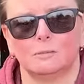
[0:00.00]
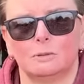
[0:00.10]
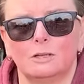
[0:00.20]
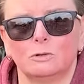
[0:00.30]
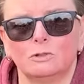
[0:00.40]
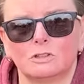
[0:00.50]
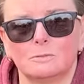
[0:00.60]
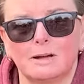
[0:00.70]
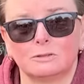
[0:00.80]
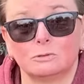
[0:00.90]
be growing your
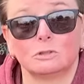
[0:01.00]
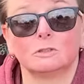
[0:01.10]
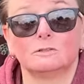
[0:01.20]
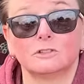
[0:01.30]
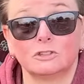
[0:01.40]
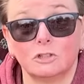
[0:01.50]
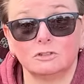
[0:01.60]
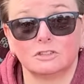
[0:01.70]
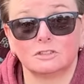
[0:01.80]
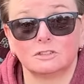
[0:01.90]
tomatoes for
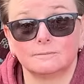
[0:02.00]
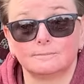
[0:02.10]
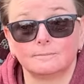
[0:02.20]
sauces,